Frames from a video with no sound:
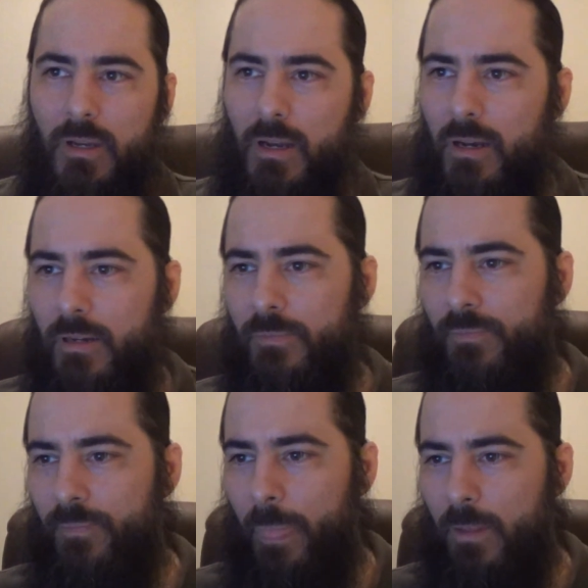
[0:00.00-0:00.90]

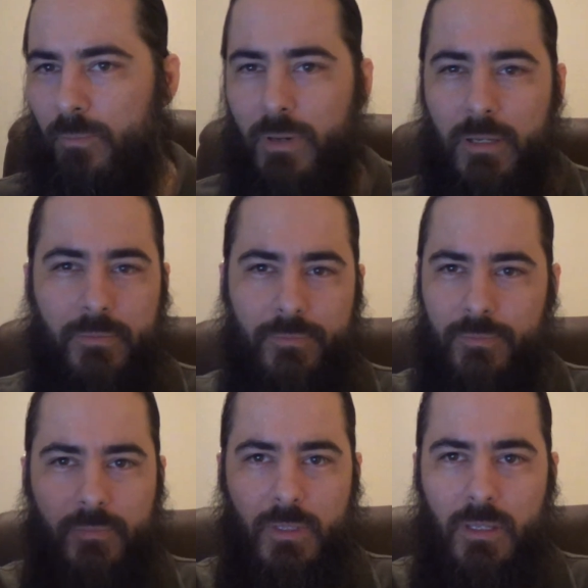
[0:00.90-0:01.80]
But
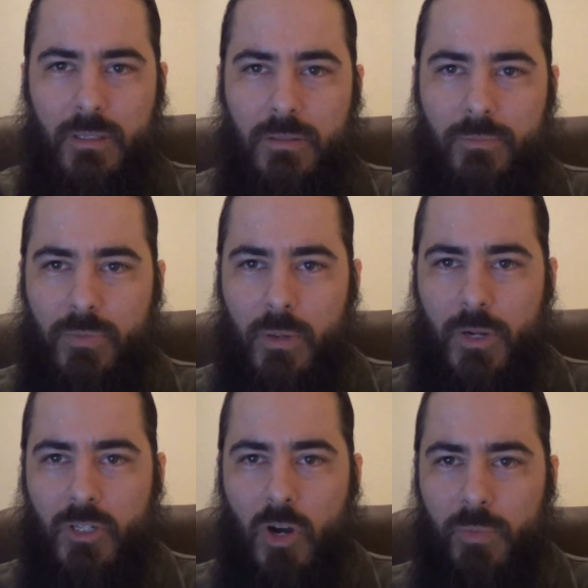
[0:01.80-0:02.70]
he's pretty
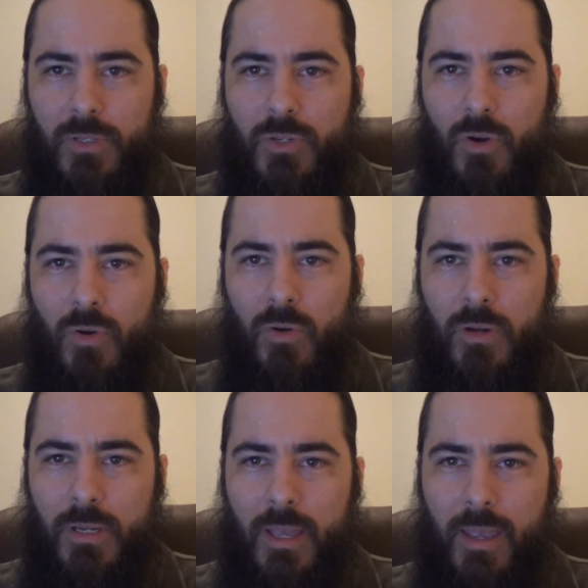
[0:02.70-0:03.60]
much a hopeless
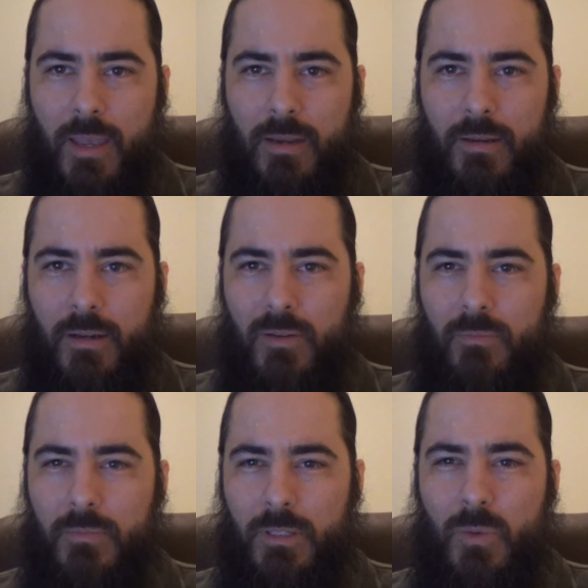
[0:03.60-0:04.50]
troll, and
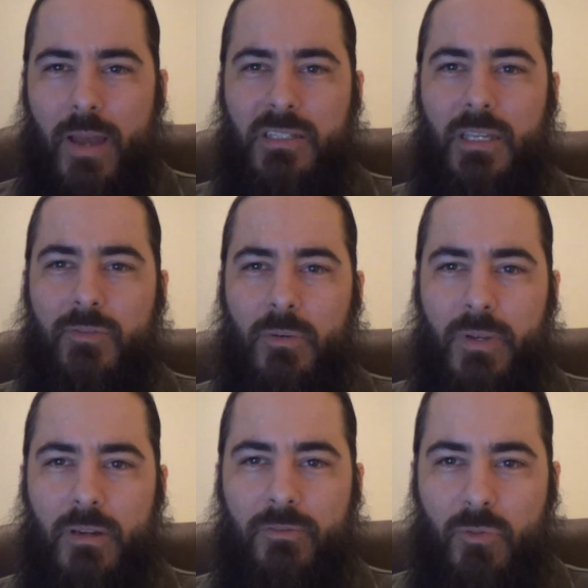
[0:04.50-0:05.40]
you had to suffer a
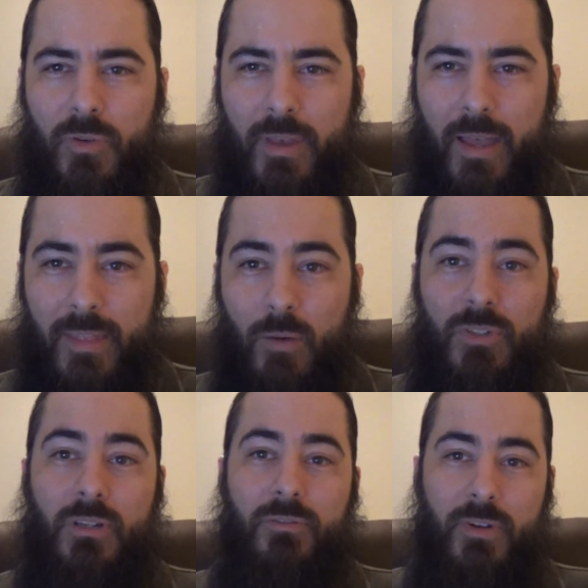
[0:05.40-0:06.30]
bit for that, and that
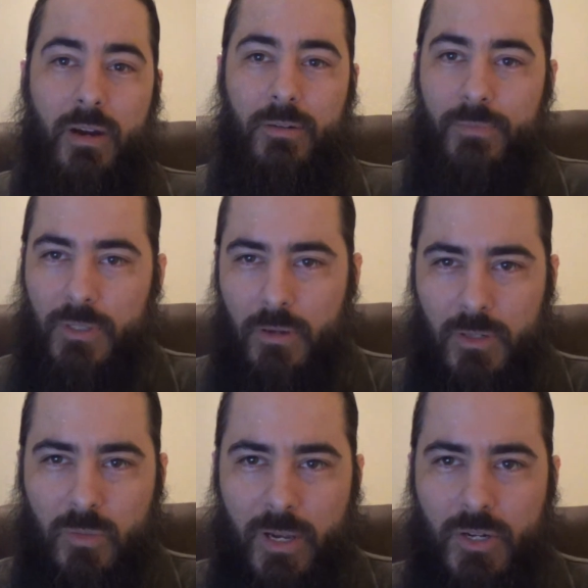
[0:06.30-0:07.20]
was unfair. So
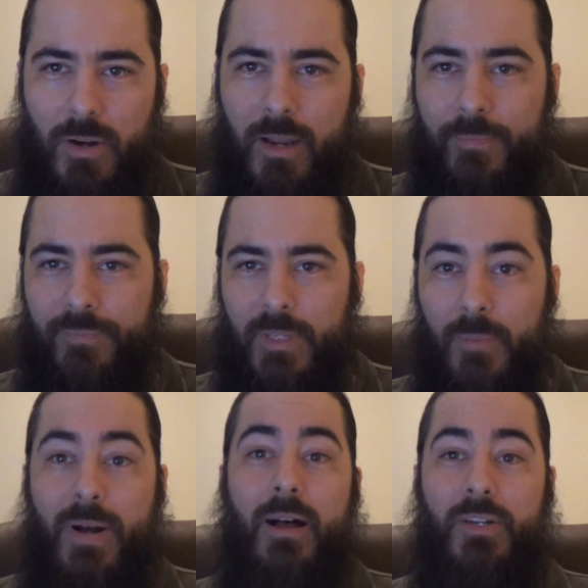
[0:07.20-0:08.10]
just to make sure I
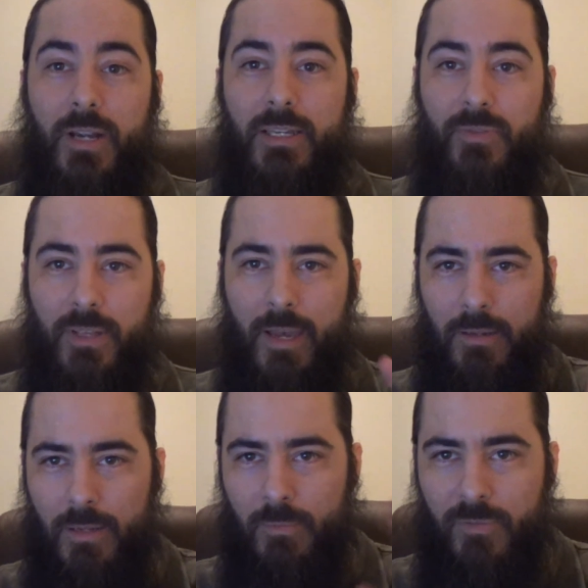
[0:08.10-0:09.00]
apologize for
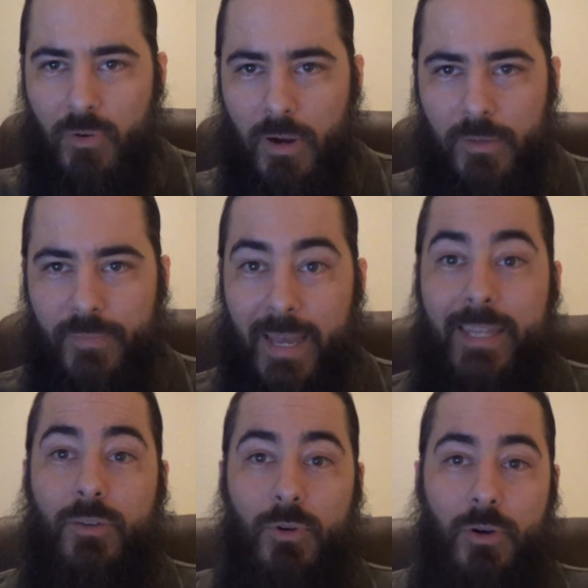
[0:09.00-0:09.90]
that before I
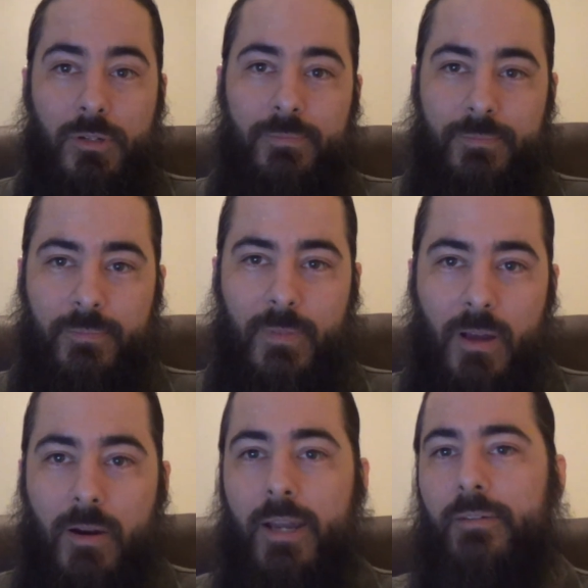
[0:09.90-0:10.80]
hit the road.
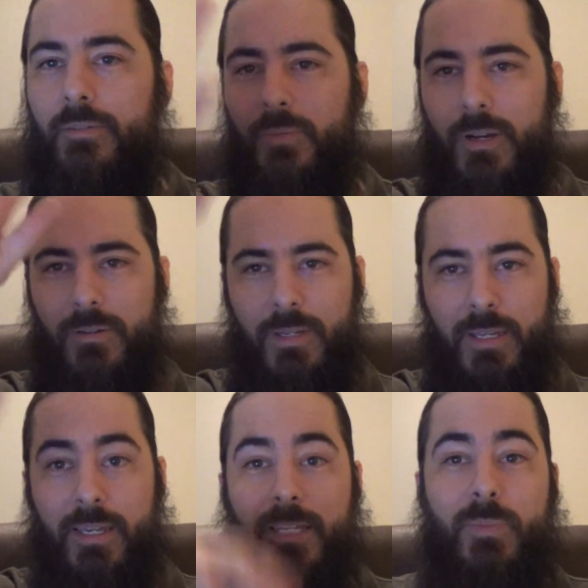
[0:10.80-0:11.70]
All right. Well,
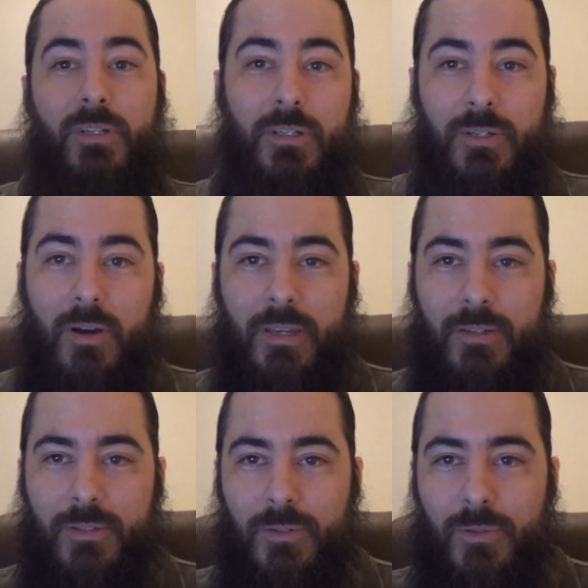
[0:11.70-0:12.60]
it has been good
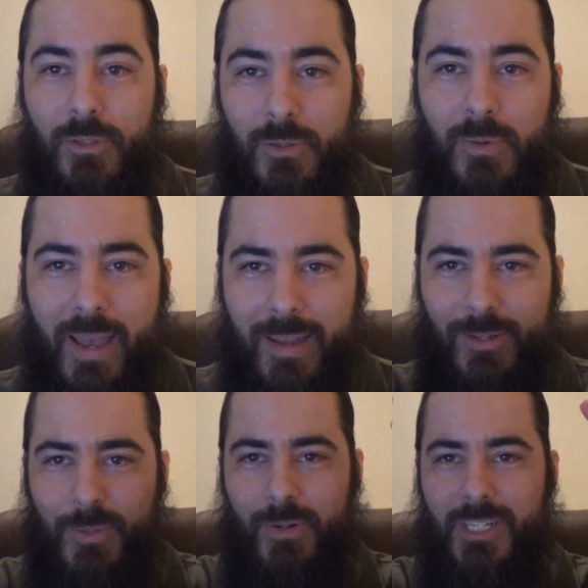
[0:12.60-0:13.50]
talking to you and
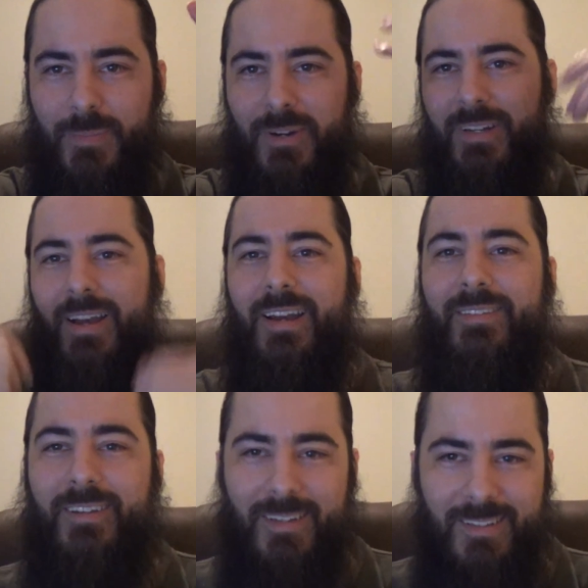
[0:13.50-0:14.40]
your spirit guide.
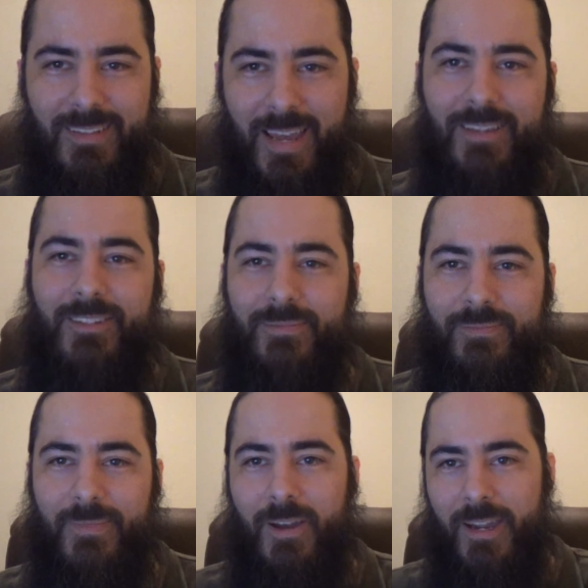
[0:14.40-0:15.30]
Thanks.
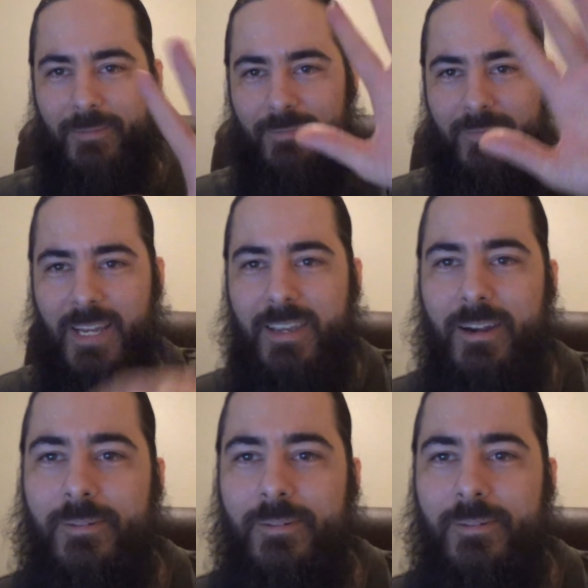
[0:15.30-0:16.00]
All right. Take care.